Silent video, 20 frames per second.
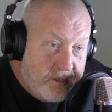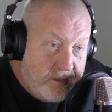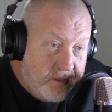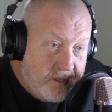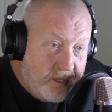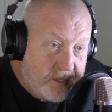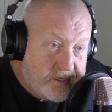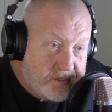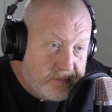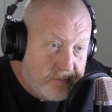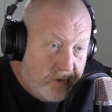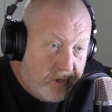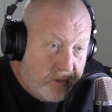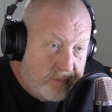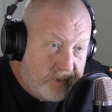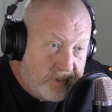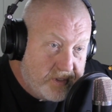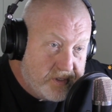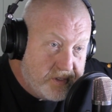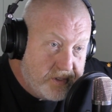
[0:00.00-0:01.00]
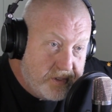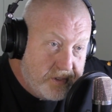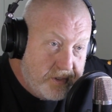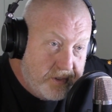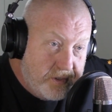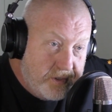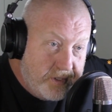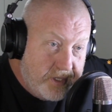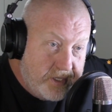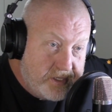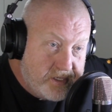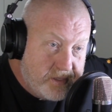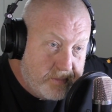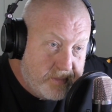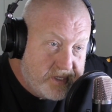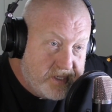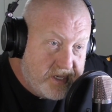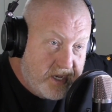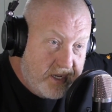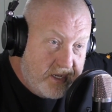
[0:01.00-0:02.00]
that's my platoon, that's the
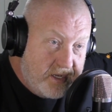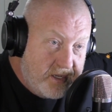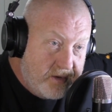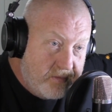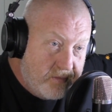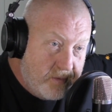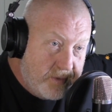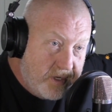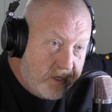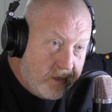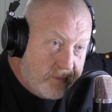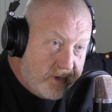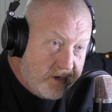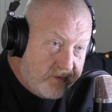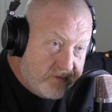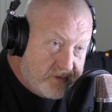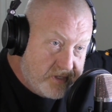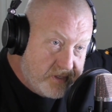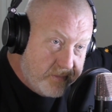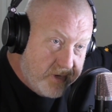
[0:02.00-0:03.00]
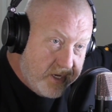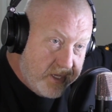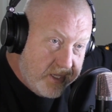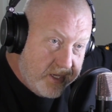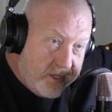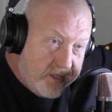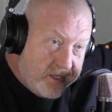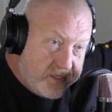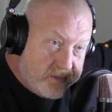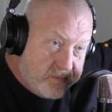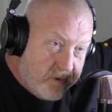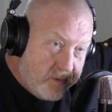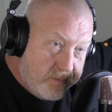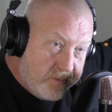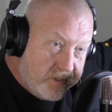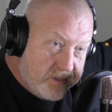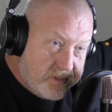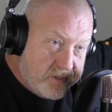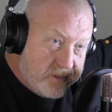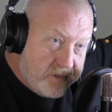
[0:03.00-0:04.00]
battalion when we got back from Somalia, that's my
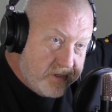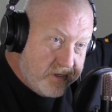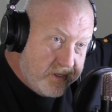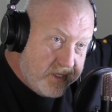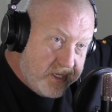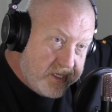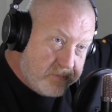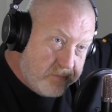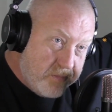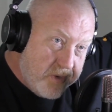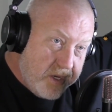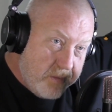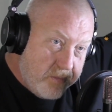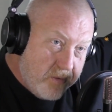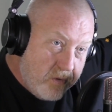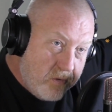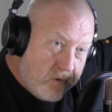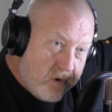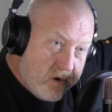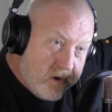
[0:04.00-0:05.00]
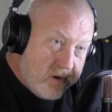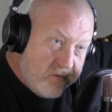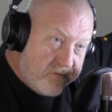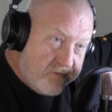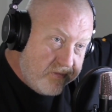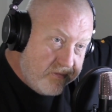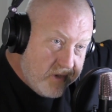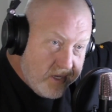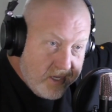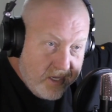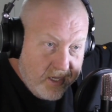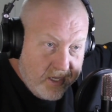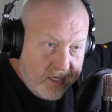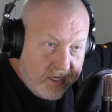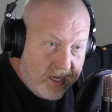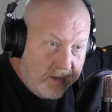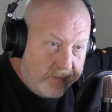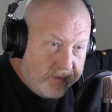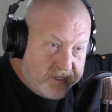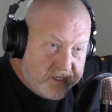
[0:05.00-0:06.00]
platoon, that's me and my wife, a
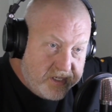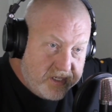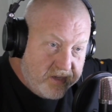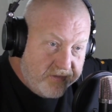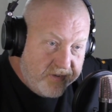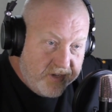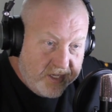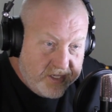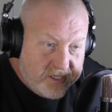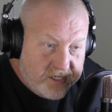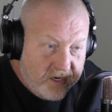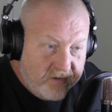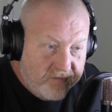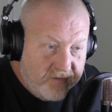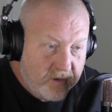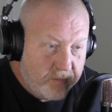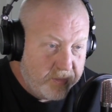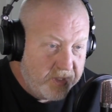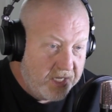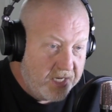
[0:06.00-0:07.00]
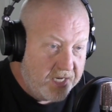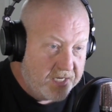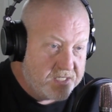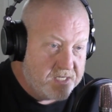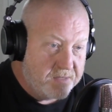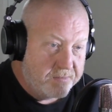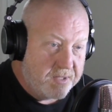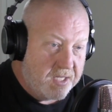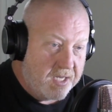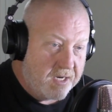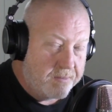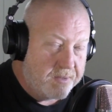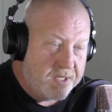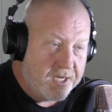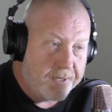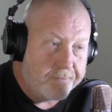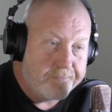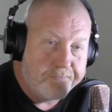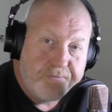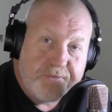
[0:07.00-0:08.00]
couple of certificates and a few plaques and
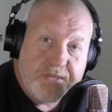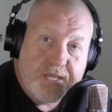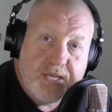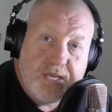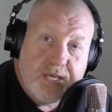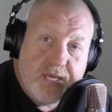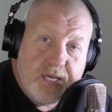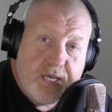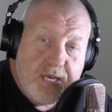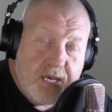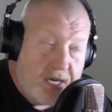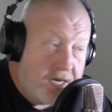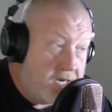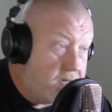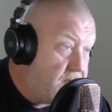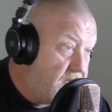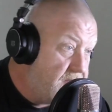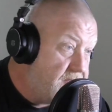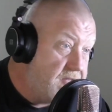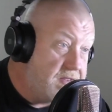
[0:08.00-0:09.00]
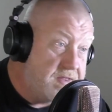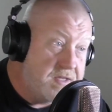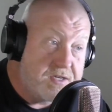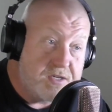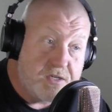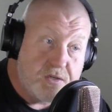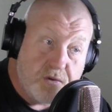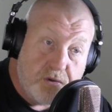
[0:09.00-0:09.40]
blah-de-blah. And then this is